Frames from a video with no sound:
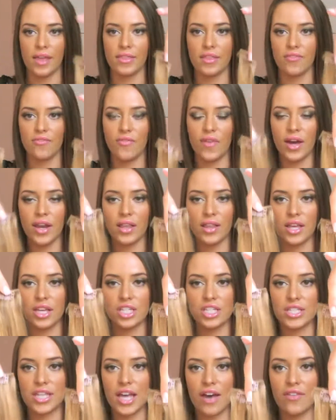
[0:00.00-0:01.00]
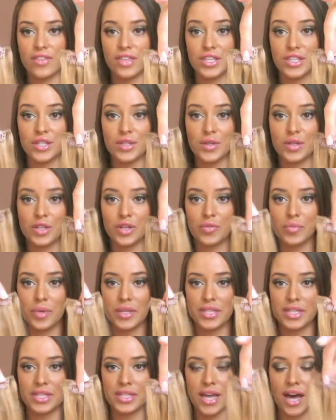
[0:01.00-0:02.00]
then finally I just have these 2 little
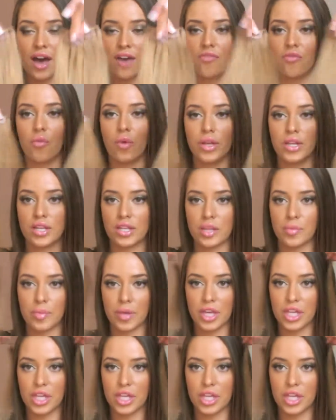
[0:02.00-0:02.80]
pieces that have 1 clip